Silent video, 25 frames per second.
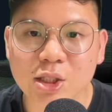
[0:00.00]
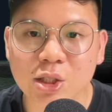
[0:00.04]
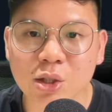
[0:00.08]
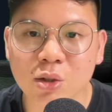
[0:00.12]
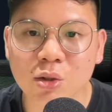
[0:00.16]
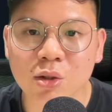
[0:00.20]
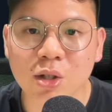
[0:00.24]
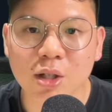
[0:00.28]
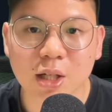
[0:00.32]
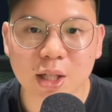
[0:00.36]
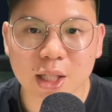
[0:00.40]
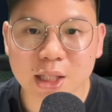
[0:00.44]

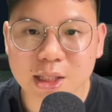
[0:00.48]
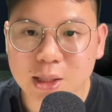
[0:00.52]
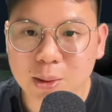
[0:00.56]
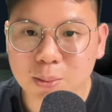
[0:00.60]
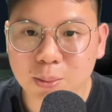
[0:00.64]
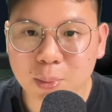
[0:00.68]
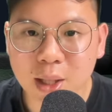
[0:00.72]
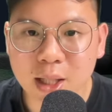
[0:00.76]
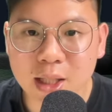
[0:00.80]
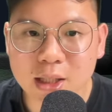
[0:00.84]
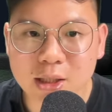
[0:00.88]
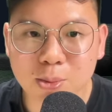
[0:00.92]
So it's the
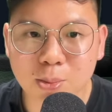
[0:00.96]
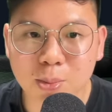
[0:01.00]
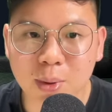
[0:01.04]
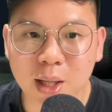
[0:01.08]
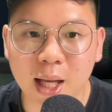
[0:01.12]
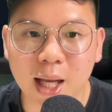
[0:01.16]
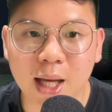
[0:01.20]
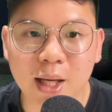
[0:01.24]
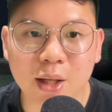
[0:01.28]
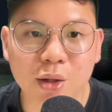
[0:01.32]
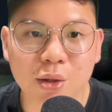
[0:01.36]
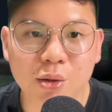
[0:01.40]
biggest
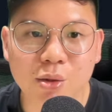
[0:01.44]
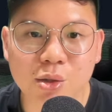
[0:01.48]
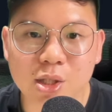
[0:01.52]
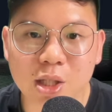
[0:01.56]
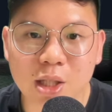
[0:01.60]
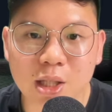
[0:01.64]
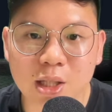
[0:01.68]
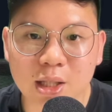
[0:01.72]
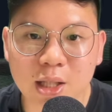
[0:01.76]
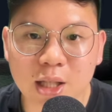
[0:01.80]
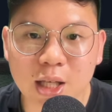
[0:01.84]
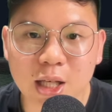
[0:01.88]
blank. You
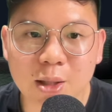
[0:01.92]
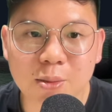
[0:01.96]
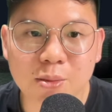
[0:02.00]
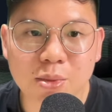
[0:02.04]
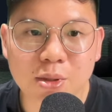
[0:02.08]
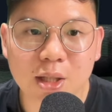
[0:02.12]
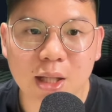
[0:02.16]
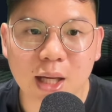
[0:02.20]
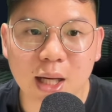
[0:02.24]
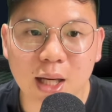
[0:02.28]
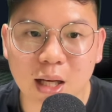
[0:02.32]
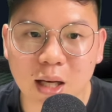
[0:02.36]
see
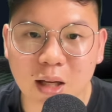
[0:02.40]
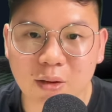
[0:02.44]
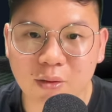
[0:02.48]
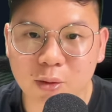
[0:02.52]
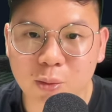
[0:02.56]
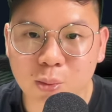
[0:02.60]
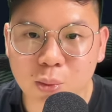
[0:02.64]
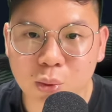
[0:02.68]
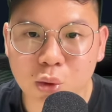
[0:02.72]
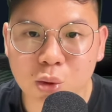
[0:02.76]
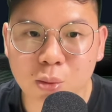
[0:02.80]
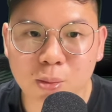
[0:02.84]
teams like
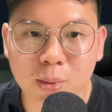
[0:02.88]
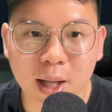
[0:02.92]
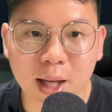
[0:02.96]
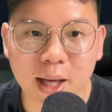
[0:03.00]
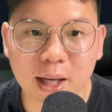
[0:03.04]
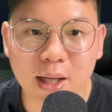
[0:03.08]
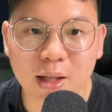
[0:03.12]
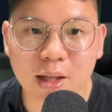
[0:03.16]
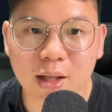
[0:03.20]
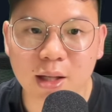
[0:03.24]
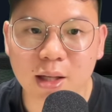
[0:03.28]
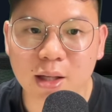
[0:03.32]
Liverpool
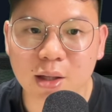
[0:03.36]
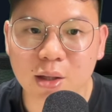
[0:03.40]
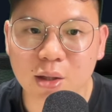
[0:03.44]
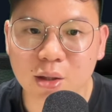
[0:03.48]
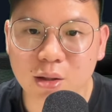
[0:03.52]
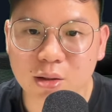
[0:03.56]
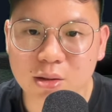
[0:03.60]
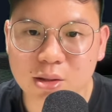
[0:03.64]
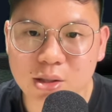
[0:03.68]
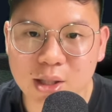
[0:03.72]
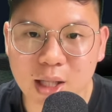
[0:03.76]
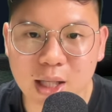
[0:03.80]
blanking,
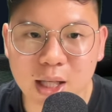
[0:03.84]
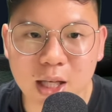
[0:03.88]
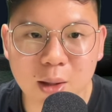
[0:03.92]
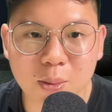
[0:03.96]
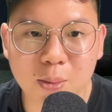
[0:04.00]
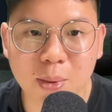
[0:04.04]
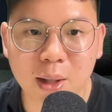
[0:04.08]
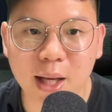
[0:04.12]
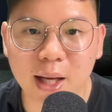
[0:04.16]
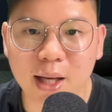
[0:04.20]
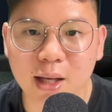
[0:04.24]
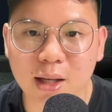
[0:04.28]
City
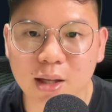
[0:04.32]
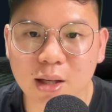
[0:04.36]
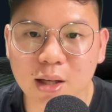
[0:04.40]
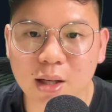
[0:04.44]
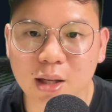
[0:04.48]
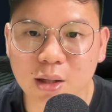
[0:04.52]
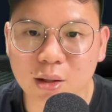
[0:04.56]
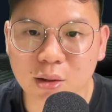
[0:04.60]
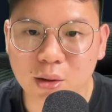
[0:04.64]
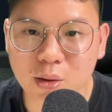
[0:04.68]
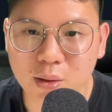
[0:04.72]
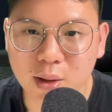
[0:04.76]

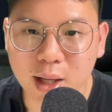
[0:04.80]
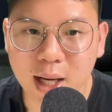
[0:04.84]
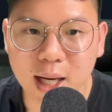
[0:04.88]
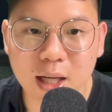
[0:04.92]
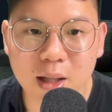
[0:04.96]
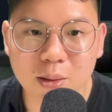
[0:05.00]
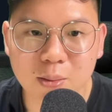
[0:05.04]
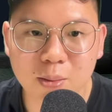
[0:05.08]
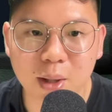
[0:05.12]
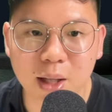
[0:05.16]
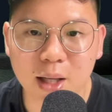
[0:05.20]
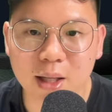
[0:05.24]
blanking,
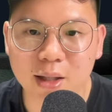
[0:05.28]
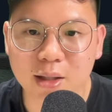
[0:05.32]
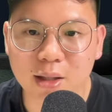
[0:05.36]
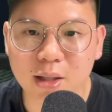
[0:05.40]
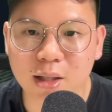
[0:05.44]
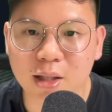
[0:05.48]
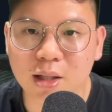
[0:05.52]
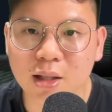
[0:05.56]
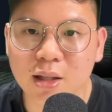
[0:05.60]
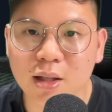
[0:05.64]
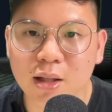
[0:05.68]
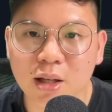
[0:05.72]
United
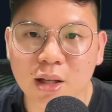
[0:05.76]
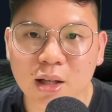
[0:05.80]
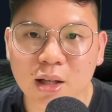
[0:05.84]
blanking,